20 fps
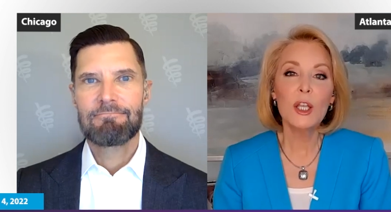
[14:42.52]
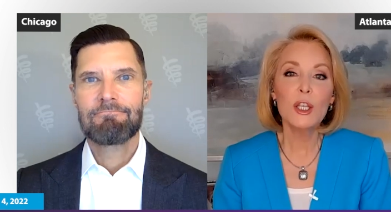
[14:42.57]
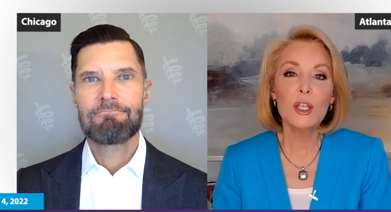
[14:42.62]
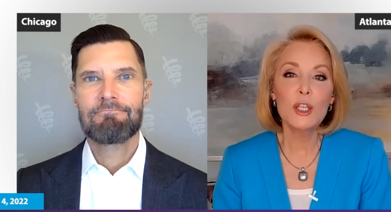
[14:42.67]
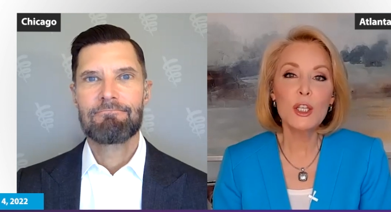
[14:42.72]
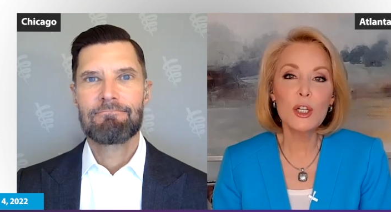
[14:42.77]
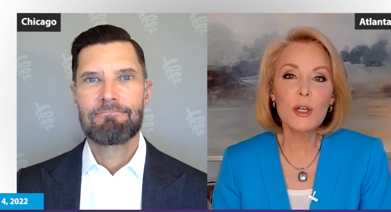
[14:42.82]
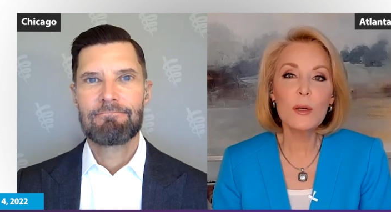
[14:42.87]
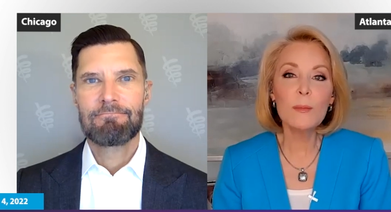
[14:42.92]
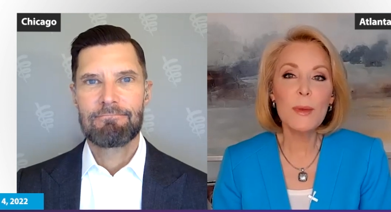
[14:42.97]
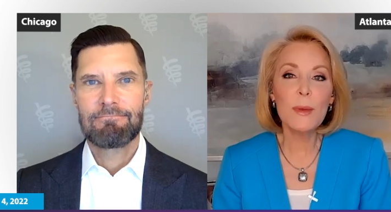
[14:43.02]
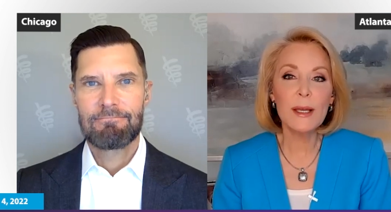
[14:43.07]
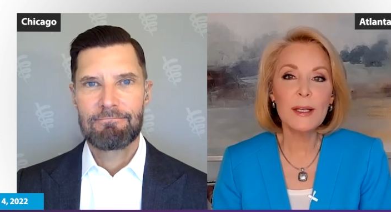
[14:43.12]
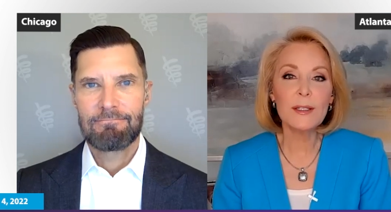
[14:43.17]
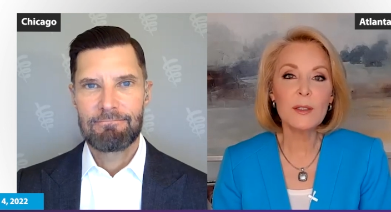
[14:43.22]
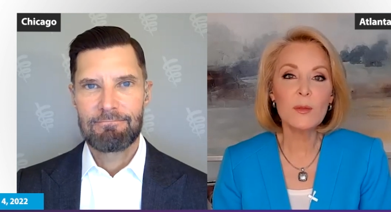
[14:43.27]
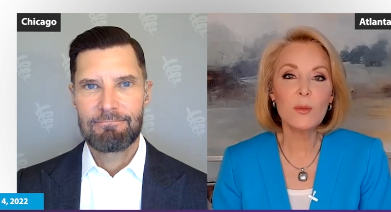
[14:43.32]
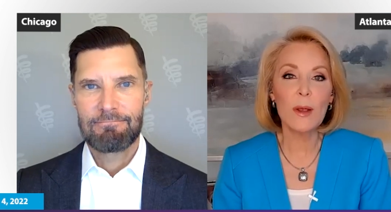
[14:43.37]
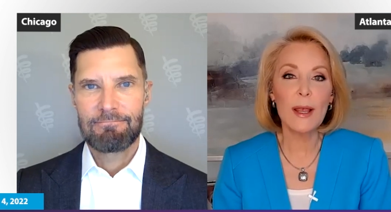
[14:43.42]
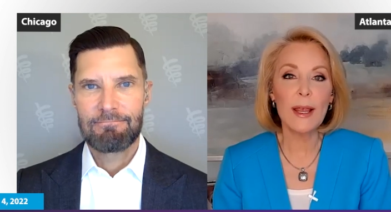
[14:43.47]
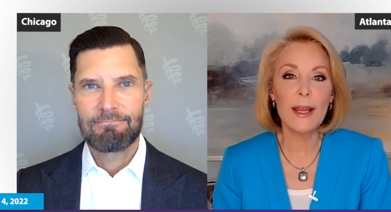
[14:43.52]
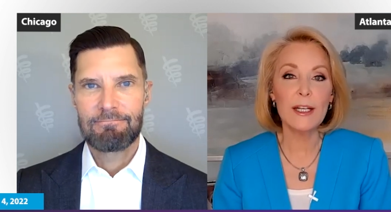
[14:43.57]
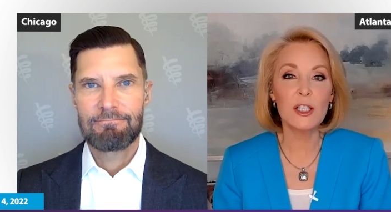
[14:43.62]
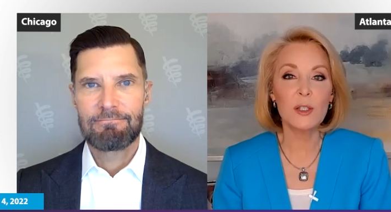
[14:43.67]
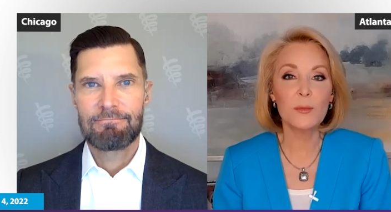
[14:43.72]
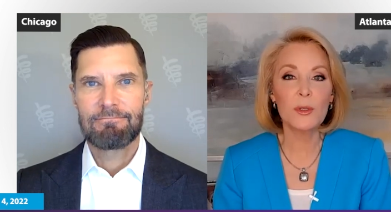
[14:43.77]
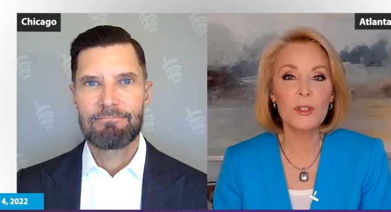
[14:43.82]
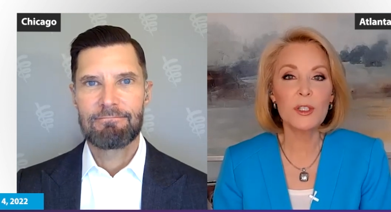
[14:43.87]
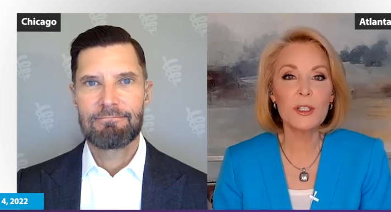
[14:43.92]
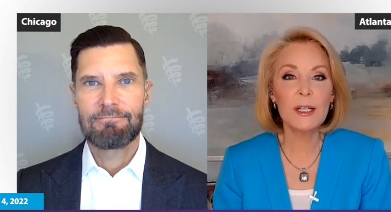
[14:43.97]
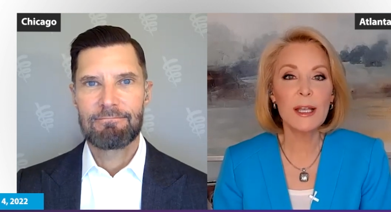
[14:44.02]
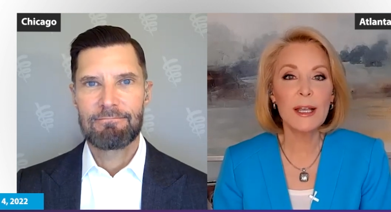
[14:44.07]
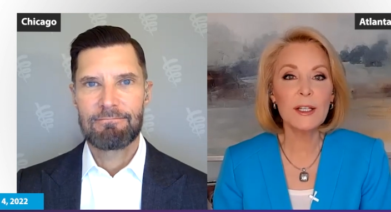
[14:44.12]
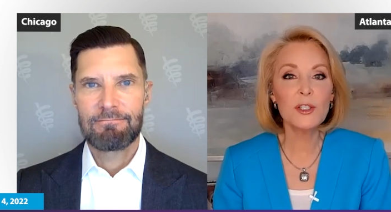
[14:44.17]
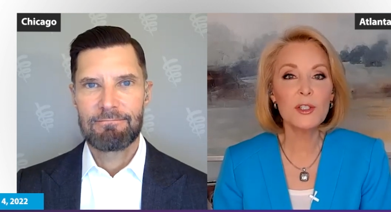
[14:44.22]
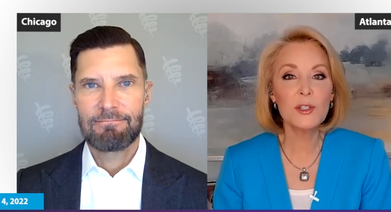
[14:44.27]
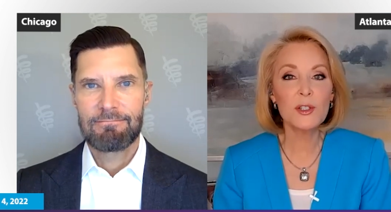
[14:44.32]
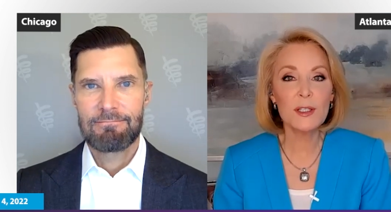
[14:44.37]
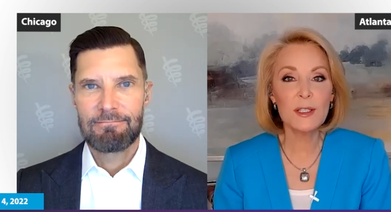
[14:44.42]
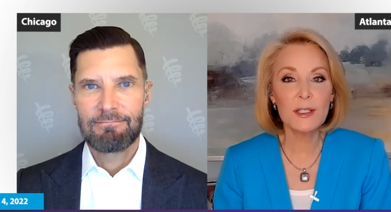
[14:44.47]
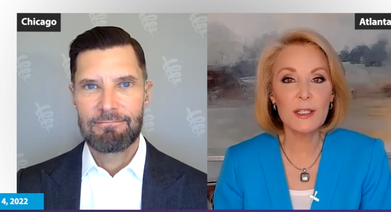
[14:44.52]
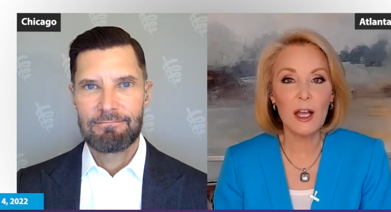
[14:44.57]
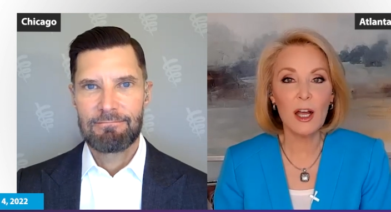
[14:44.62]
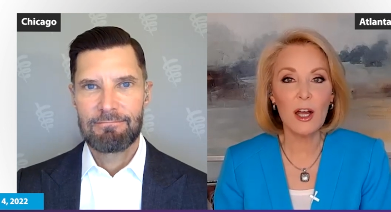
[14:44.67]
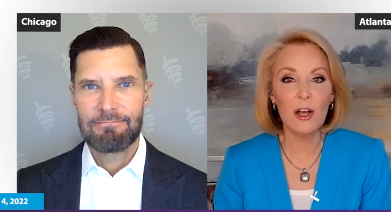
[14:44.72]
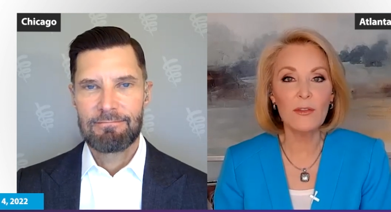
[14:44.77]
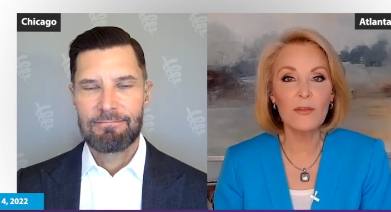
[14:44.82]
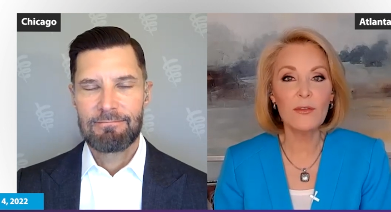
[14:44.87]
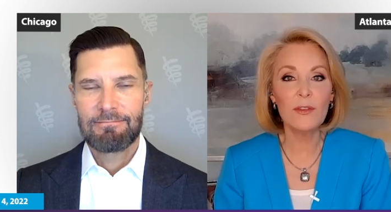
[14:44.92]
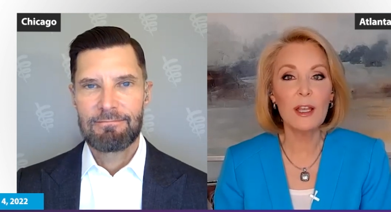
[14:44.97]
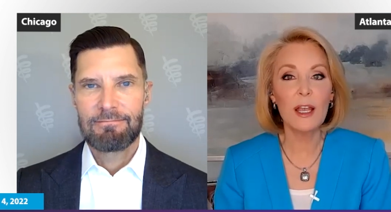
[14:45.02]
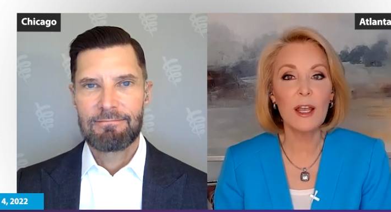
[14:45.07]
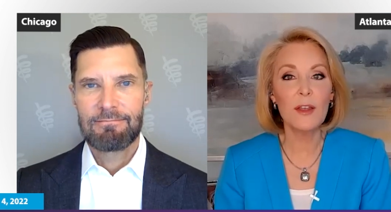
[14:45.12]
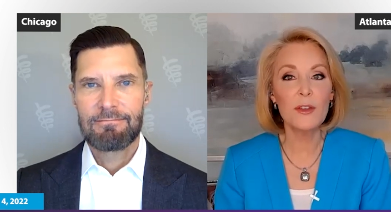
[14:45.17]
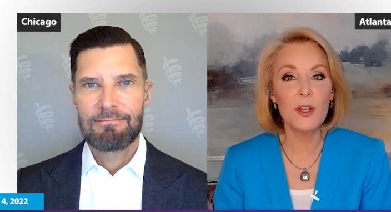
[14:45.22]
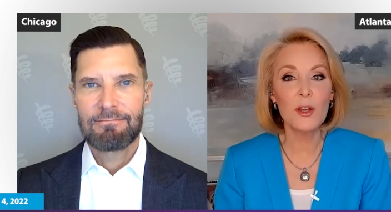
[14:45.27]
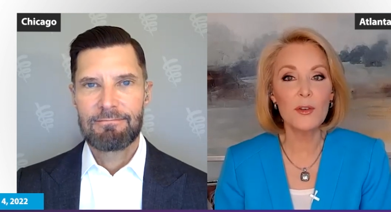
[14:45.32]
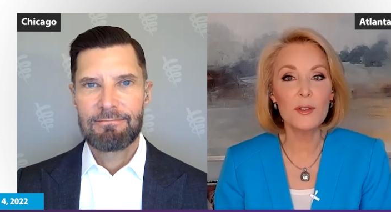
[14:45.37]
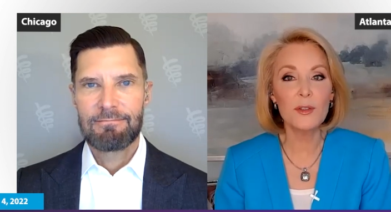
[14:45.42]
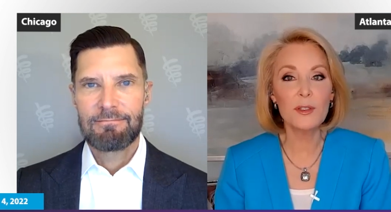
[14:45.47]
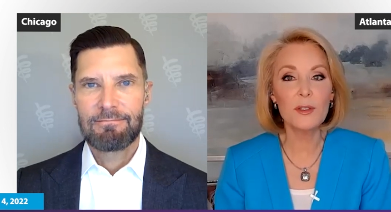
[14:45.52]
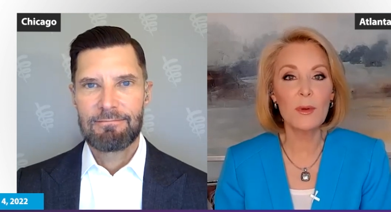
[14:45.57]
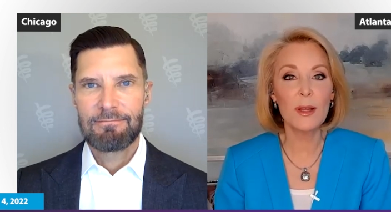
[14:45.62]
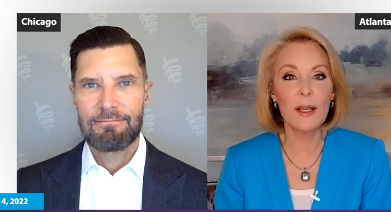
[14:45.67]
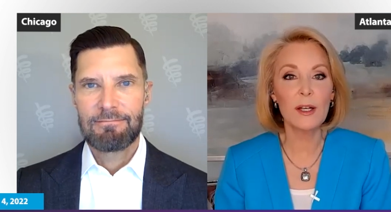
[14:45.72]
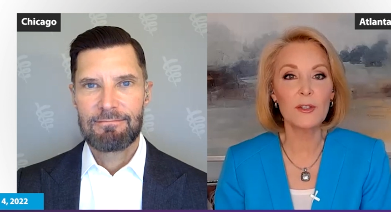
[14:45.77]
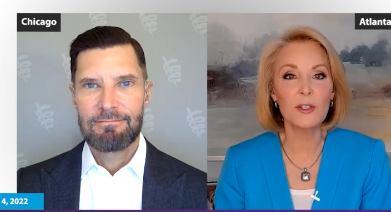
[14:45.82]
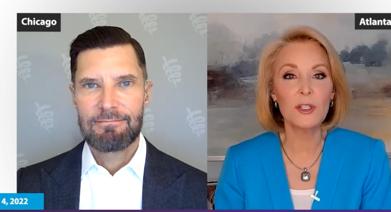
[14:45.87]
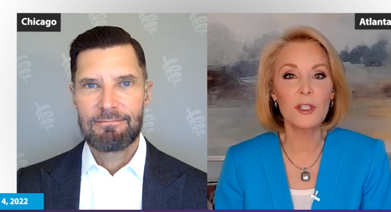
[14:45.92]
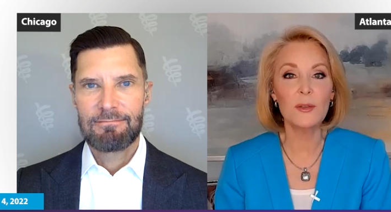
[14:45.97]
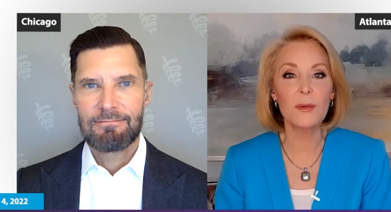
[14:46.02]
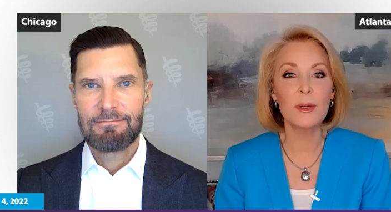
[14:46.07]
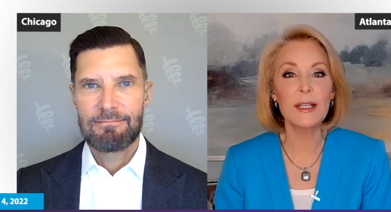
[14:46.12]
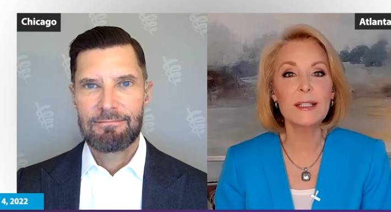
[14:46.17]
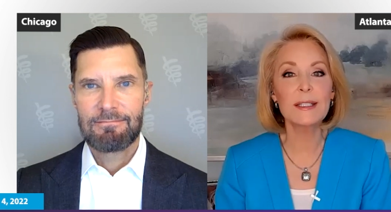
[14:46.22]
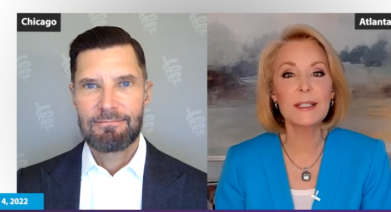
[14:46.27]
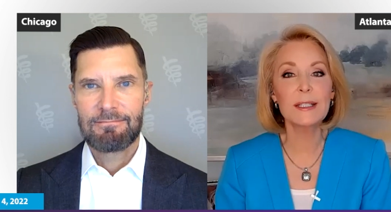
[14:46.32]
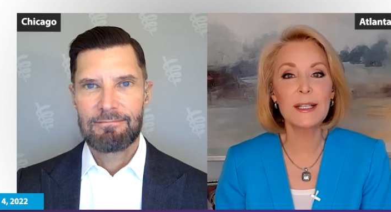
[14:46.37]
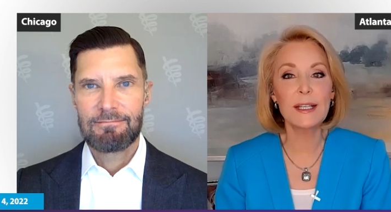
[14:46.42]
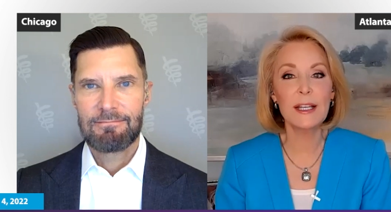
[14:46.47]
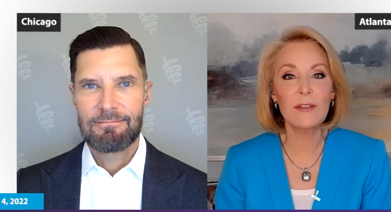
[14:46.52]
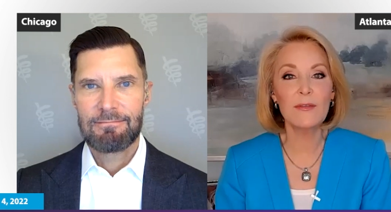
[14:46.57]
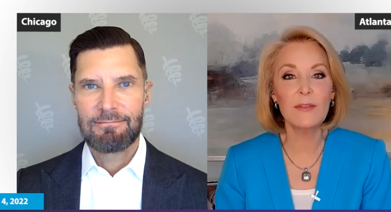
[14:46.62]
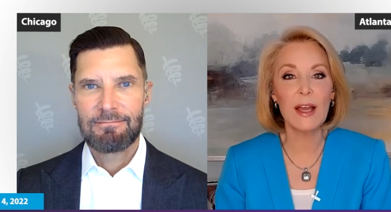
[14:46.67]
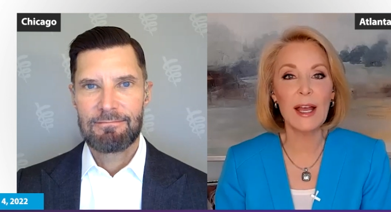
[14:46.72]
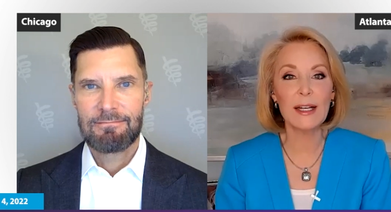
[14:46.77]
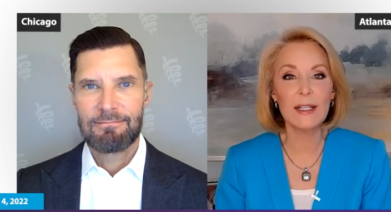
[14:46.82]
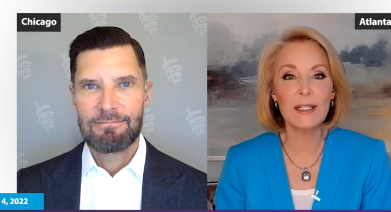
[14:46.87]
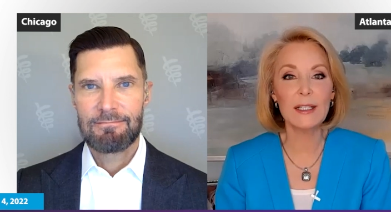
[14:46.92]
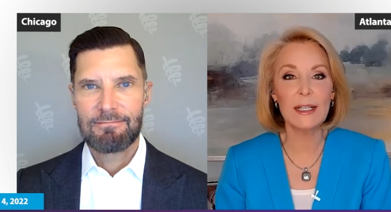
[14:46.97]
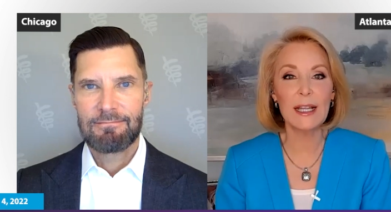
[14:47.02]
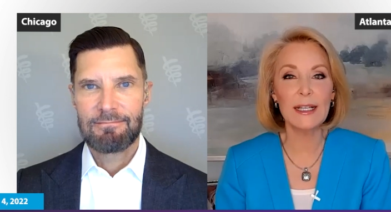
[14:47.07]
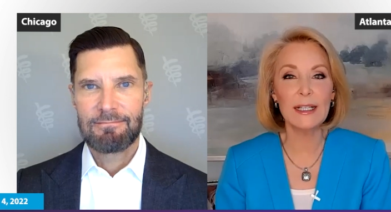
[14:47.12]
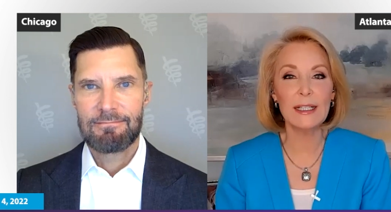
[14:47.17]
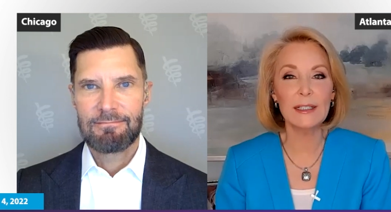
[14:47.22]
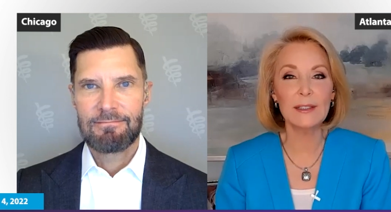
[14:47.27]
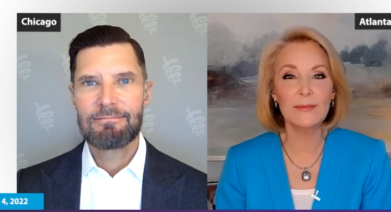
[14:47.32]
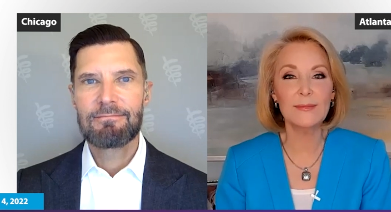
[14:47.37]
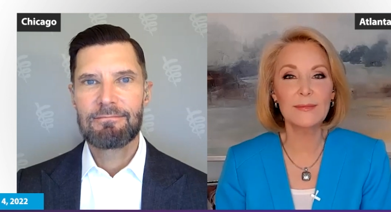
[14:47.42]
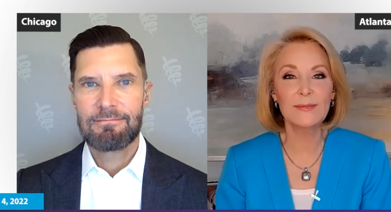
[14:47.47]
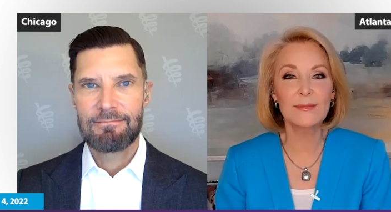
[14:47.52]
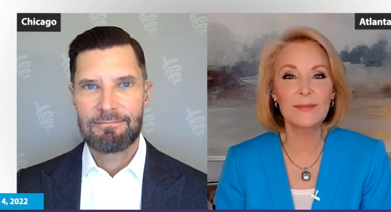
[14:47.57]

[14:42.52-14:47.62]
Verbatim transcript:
Speaker 1: Your best way to protect yourself and those around you is to get vaccinated.